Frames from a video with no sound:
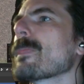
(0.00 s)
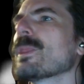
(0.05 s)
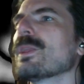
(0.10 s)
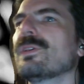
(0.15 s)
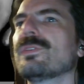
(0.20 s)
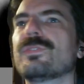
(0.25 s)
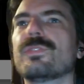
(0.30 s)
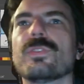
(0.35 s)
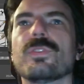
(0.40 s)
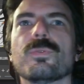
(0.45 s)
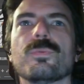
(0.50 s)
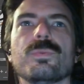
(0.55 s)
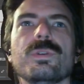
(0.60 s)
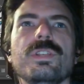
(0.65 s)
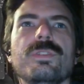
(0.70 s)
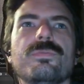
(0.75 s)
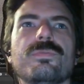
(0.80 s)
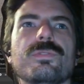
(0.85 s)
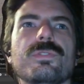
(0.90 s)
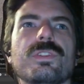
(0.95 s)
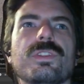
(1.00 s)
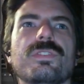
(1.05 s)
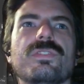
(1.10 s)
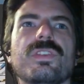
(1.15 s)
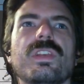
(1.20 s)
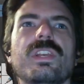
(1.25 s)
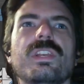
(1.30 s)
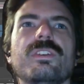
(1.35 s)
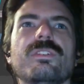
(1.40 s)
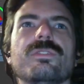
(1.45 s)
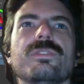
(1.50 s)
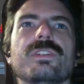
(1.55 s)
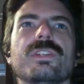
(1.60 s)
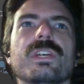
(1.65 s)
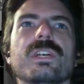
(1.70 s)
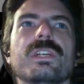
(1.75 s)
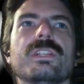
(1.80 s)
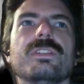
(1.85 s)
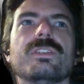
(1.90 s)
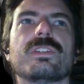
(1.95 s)
So the wheat for this
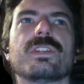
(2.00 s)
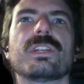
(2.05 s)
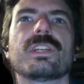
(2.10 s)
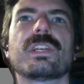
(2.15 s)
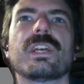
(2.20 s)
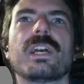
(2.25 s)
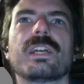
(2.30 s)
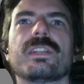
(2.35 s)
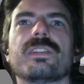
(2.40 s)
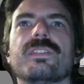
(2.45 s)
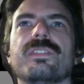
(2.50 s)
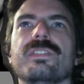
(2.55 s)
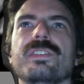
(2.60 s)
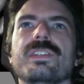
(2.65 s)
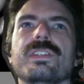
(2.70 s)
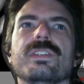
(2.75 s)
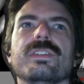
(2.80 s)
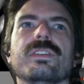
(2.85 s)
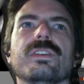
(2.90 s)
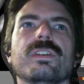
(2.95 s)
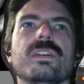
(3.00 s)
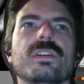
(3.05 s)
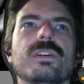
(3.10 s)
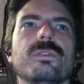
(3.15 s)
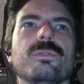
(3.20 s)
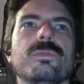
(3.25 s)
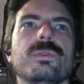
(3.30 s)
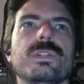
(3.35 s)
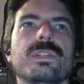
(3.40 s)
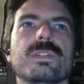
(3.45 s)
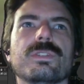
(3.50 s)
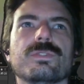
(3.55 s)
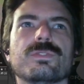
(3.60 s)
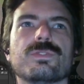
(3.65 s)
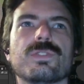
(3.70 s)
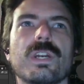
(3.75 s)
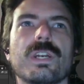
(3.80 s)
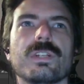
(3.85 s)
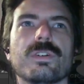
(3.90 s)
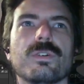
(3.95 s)
area, and you can kind of see, we can
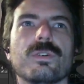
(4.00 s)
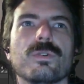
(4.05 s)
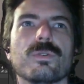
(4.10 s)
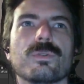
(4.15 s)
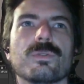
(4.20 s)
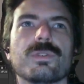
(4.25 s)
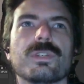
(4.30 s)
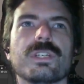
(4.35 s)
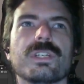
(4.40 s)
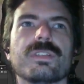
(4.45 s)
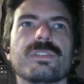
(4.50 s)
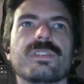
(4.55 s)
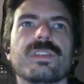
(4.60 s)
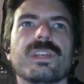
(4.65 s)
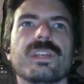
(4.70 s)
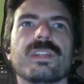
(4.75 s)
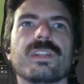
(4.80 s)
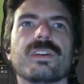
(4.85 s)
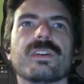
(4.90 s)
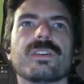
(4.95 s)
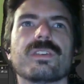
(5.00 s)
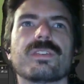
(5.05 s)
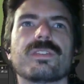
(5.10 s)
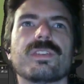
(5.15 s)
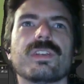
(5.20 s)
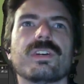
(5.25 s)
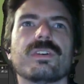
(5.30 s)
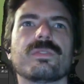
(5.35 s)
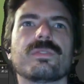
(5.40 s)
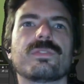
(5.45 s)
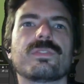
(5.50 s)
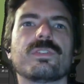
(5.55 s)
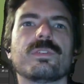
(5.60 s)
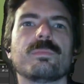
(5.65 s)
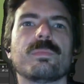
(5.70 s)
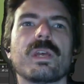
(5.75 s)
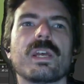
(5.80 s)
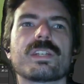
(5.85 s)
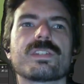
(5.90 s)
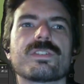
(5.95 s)
try to orientate ourselves to
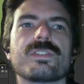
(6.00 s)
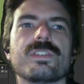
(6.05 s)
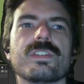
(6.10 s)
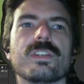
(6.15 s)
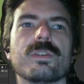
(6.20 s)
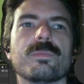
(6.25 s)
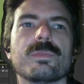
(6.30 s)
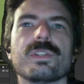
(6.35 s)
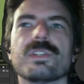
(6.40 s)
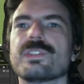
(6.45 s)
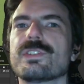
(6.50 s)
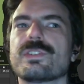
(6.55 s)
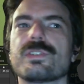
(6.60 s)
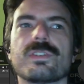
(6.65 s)
match the image.